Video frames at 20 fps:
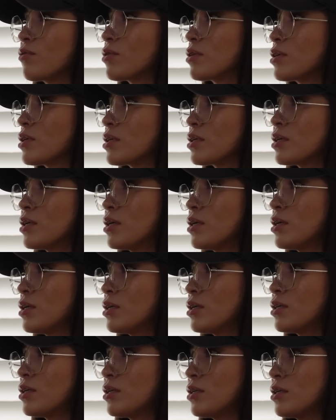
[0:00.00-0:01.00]
or
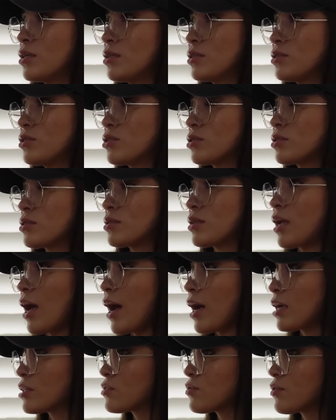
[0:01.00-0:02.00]
just
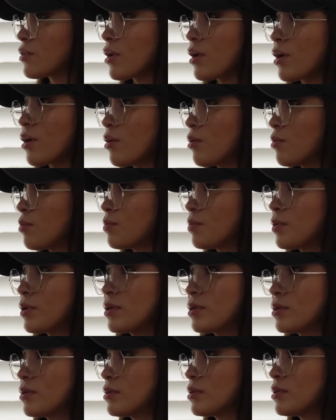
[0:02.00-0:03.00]
asked for help
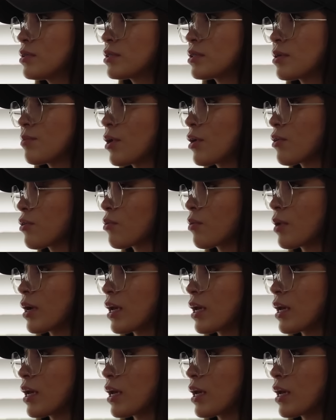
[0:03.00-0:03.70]
some other